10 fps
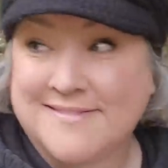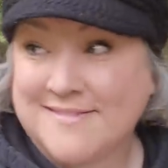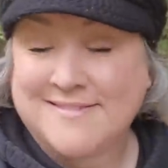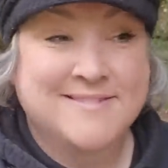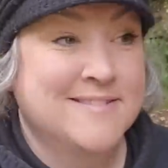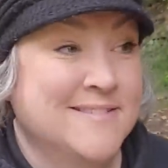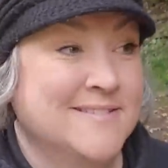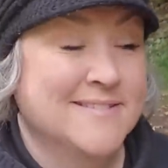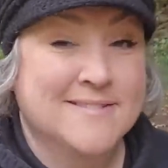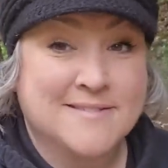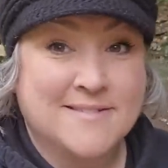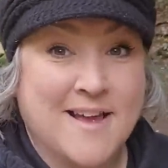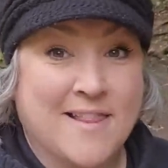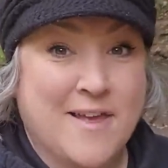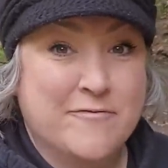
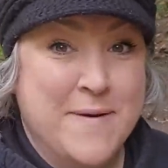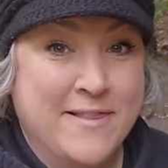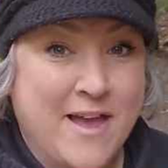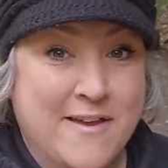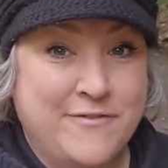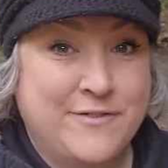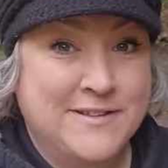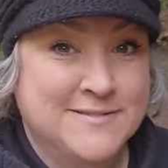I love my life.